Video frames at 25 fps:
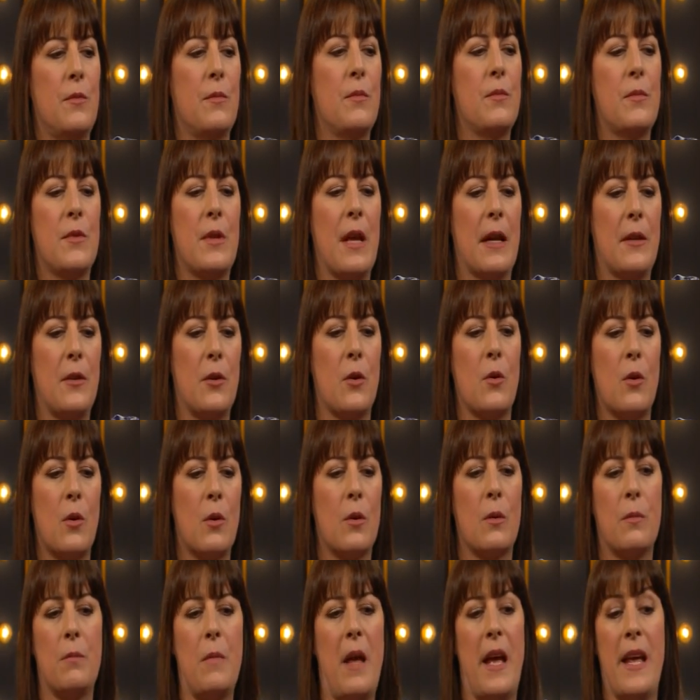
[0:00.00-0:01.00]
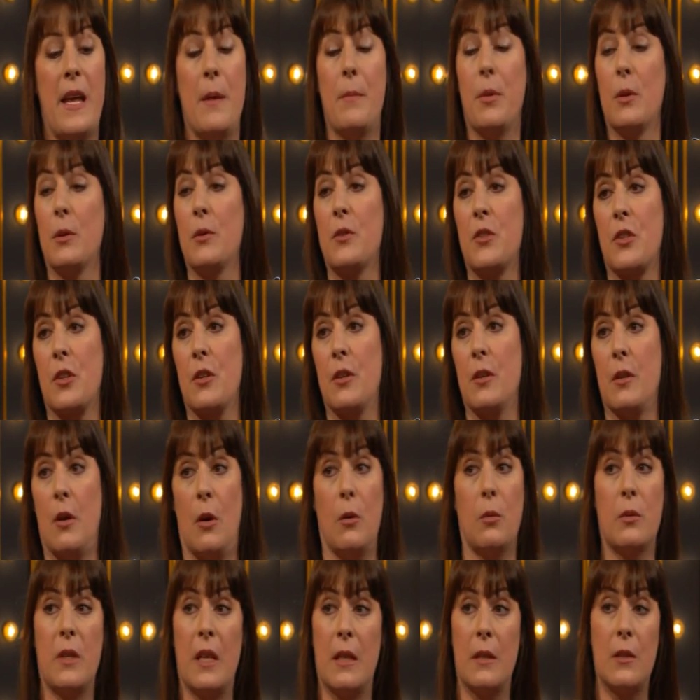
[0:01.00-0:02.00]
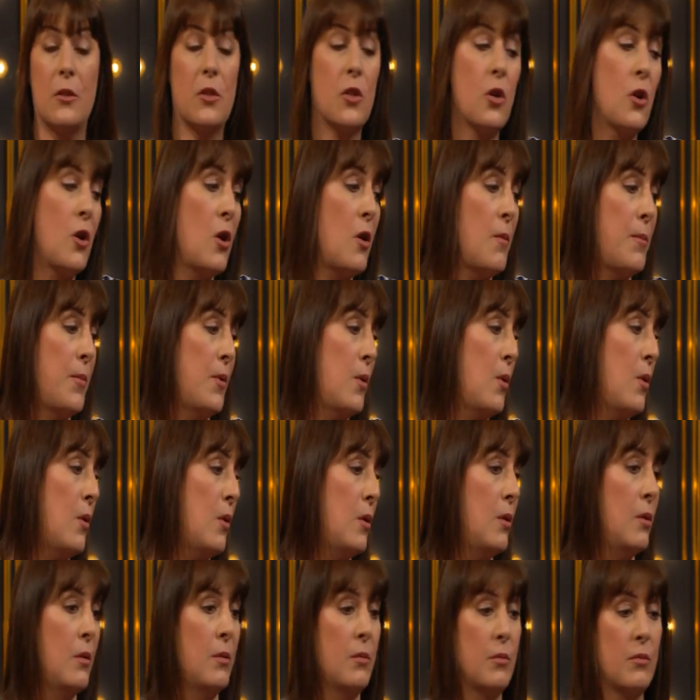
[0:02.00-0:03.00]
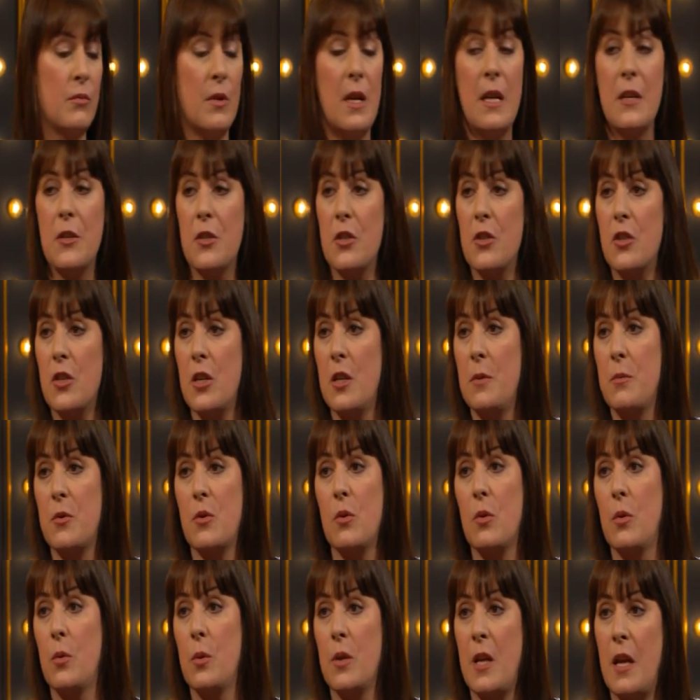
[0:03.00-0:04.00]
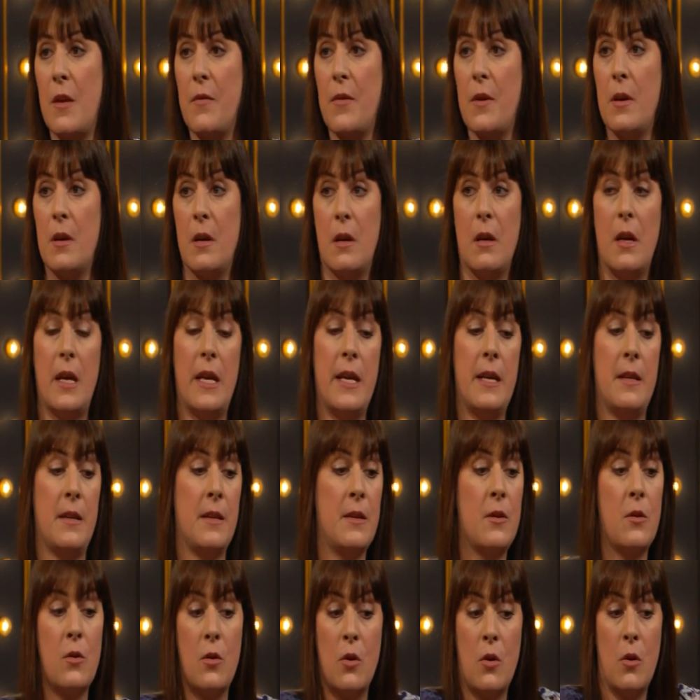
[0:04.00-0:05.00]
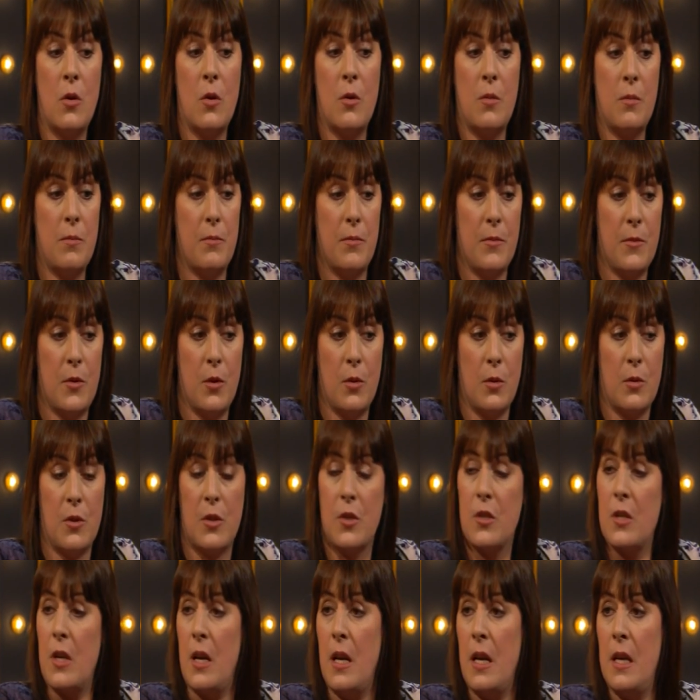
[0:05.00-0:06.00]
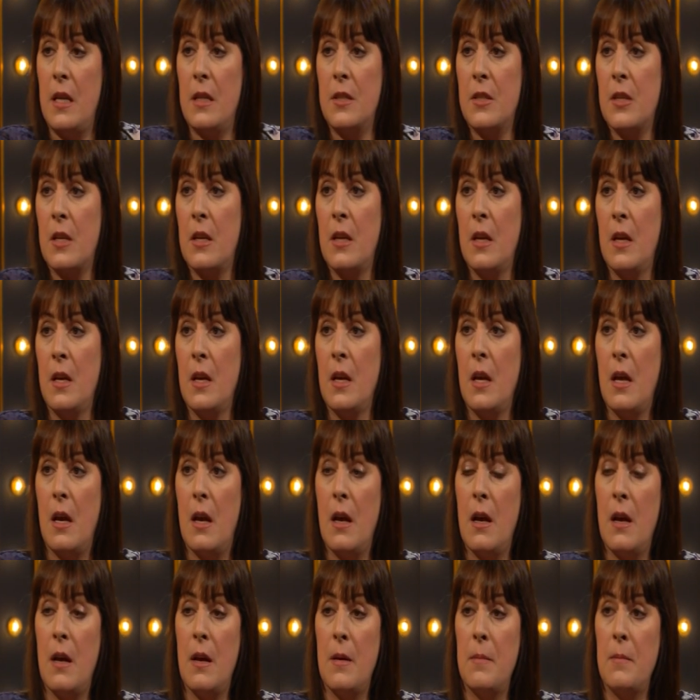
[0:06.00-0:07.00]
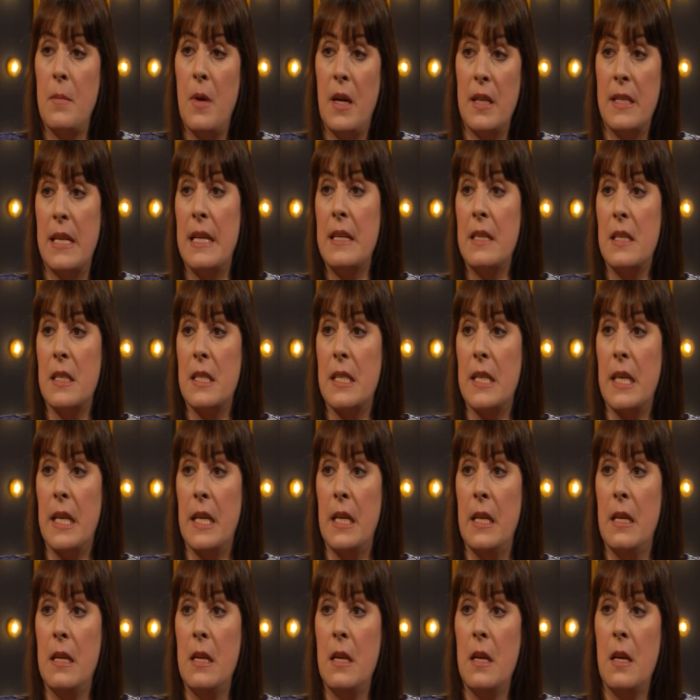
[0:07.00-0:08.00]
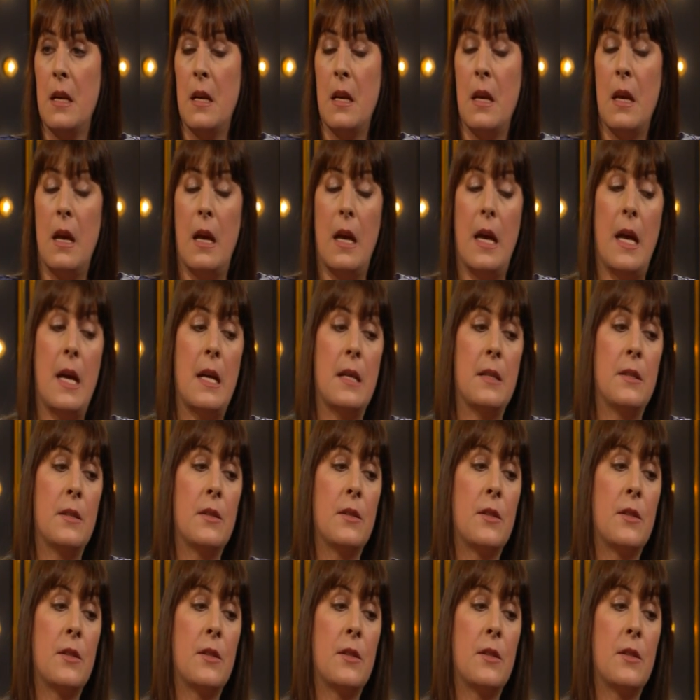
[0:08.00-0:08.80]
that you're able to hold down a job or relationships or whatever in your desired identity, and